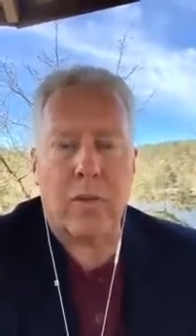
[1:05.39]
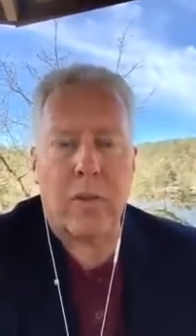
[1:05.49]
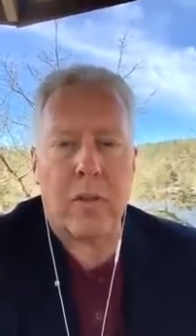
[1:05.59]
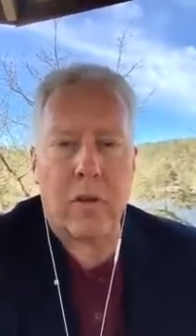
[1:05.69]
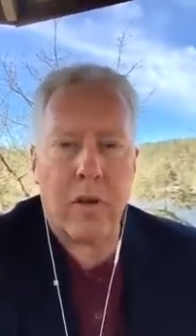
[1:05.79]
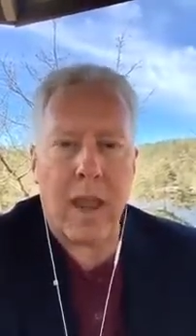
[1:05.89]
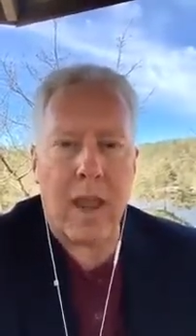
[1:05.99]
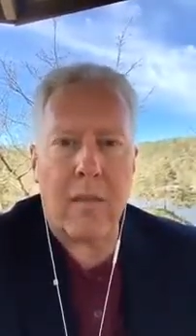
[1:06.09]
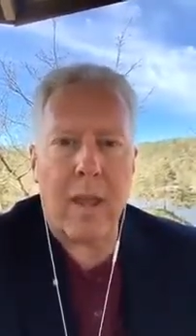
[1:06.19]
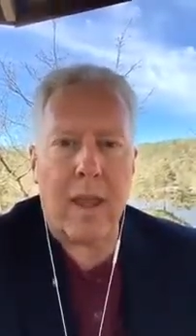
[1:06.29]
And so the Lord
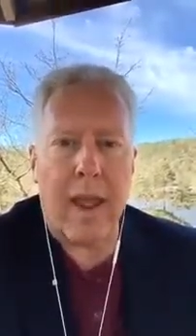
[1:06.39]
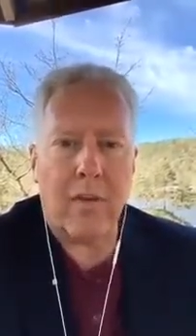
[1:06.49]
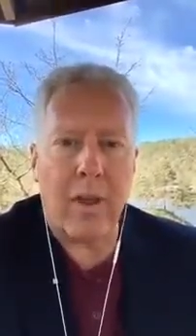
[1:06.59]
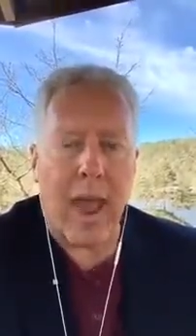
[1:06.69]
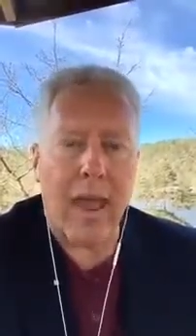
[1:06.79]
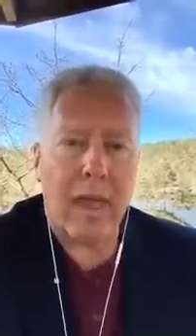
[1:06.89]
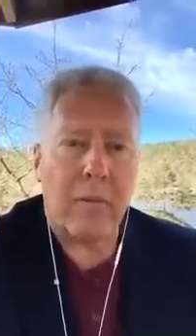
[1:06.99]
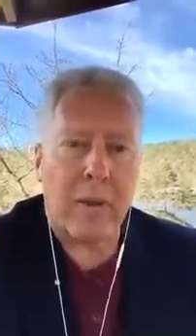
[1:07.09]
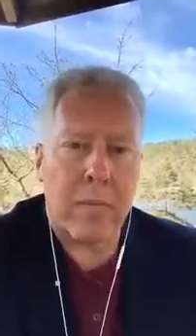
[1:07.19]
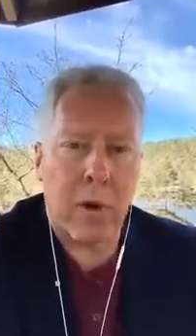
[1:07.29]
came, and actually I
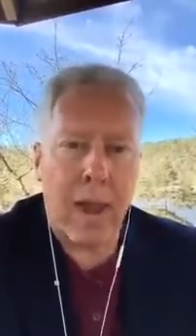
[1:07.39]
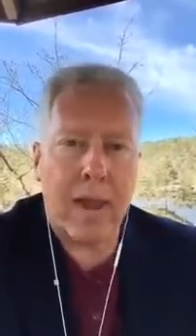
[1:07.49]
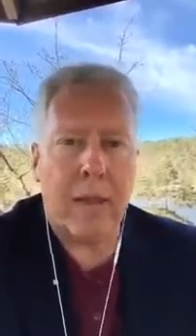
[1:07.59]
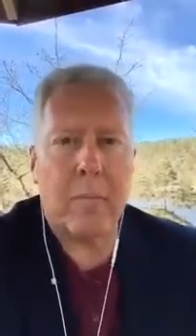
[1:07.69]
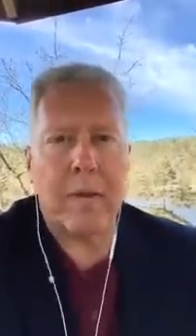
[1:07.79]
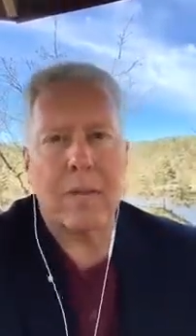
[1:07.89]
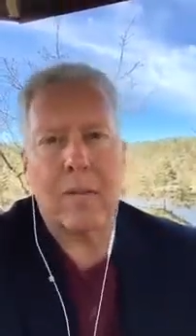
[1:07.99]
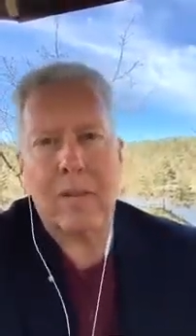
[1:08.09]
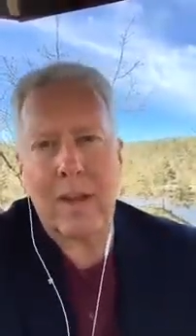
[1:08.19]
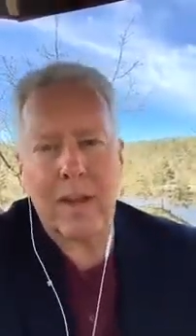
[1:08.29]
had been praying and been
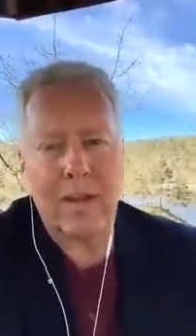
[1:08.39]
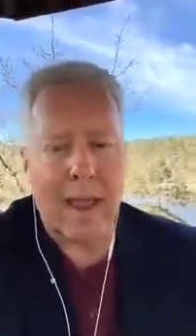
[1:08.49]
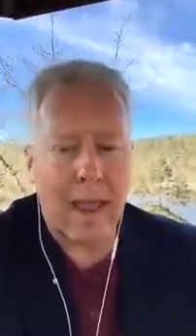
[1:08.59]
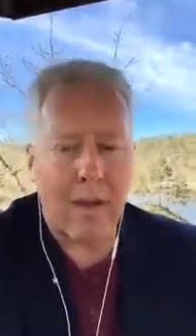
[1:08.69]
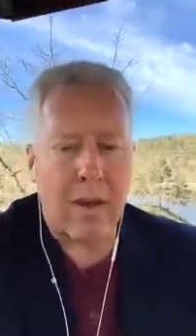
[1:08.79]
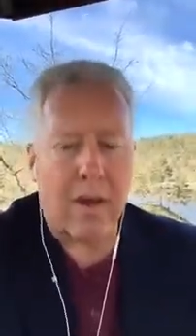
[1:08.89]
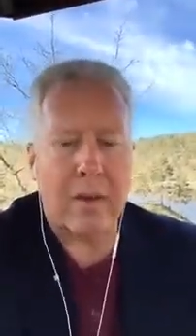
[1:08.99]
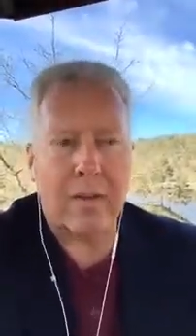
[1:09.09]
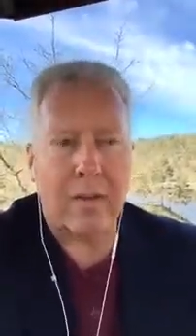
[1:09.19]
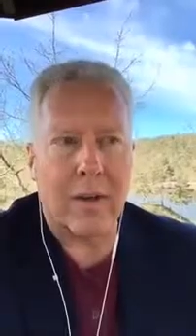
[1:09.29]
seated down
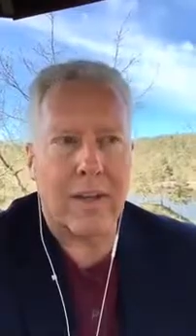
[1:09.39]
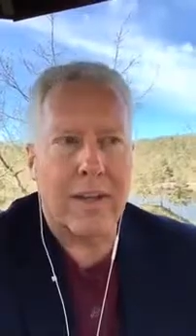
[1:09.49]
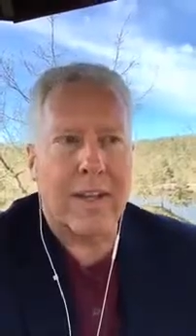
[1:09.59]
onto